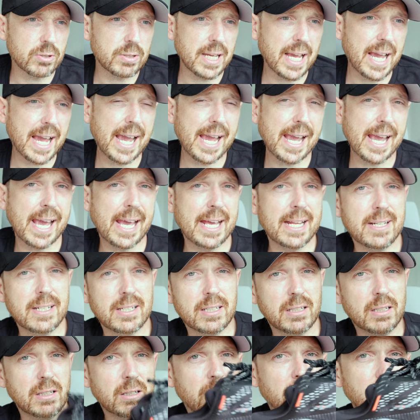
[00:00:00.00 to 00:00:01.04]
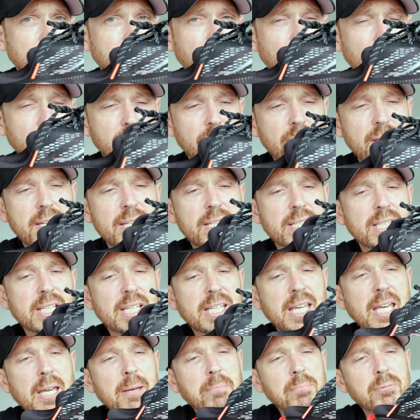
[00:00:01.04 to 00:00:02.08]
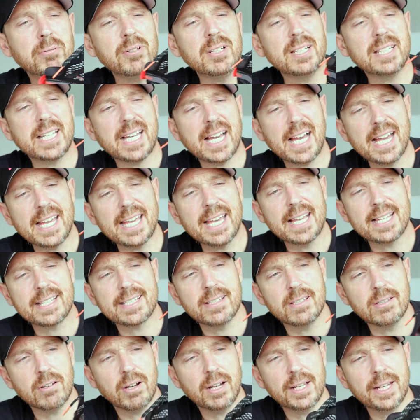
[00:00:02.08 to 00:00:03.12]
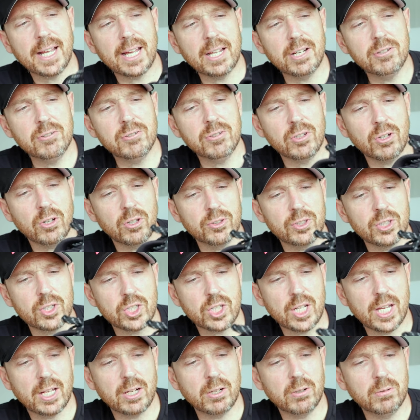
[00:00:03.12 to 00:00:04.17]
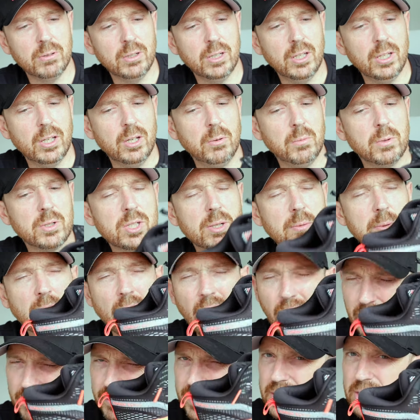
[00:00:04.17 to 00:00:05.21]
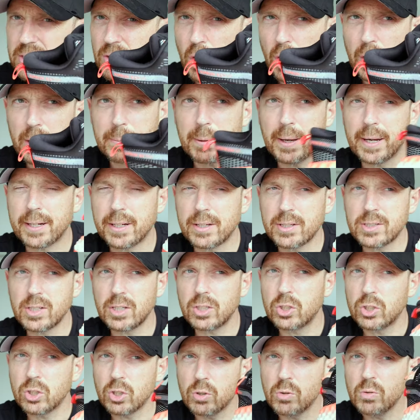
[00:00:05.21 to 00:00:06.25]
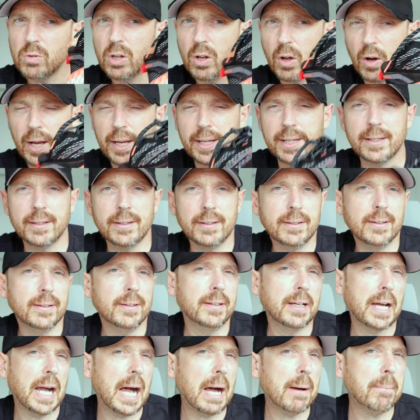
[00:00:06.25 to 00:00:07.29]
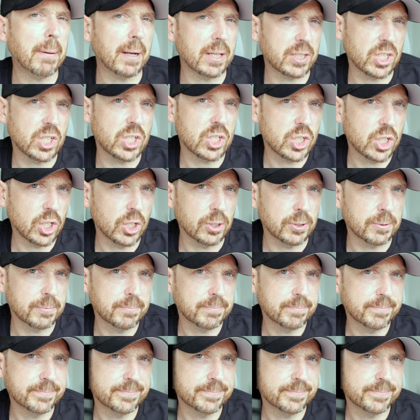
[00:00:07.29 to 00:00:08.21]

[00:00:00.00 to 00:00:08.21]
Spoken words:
shoes, and we've got these, the Kiprun KS 900 on the channel, which I'm kind of excited about because I do like a budget shoe.